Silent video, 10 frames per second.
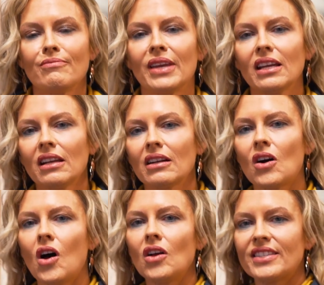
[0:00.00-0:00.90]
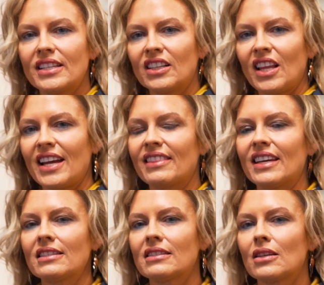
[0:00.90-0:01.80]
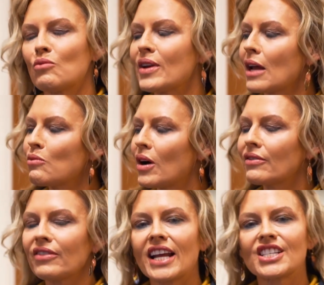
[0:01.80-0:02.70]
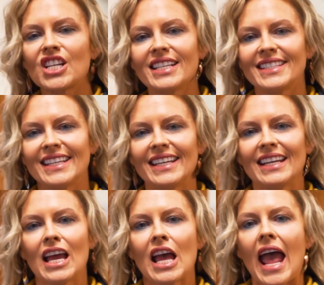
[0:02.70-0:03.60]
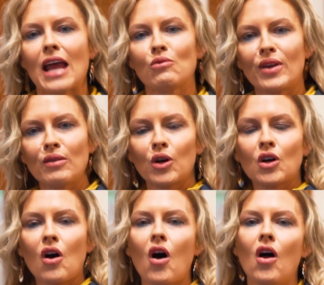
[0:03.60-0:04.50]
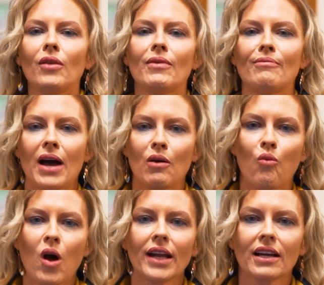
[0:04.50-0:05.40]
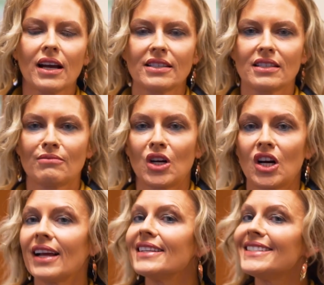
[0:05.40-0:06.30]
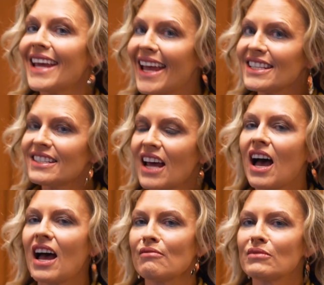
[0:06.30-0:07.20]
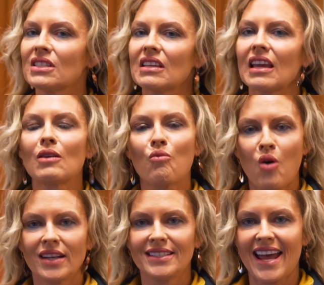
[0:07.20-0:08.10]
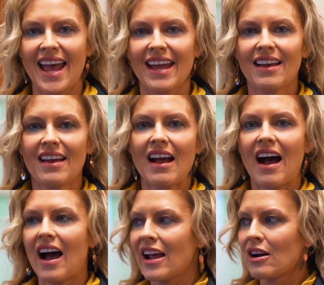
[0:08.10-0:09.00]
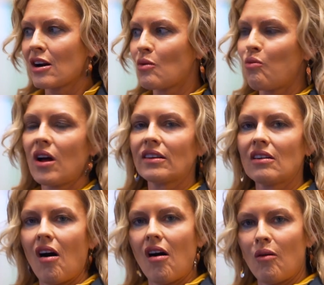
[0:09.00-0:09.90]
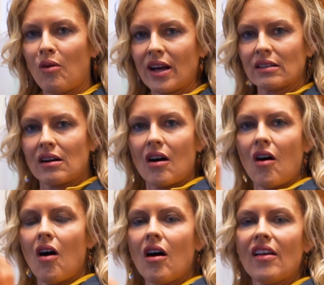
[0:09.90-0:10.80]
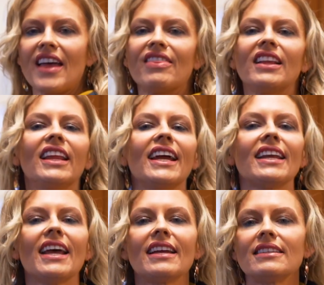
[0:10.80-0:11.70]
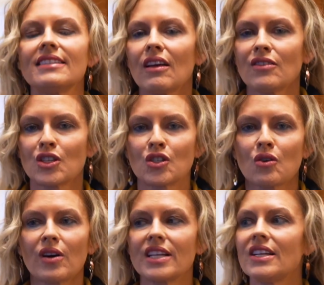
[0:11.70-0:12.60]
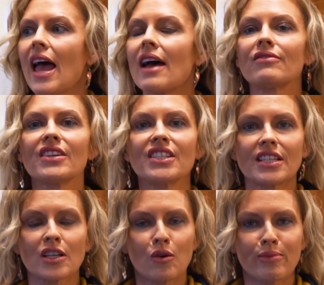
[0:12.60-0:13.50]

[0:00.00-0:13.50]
Being in a call center like this, we had one franchisee and we were called by one customer 10 times in one day. I heard one call, and the lady had to tell the story to every single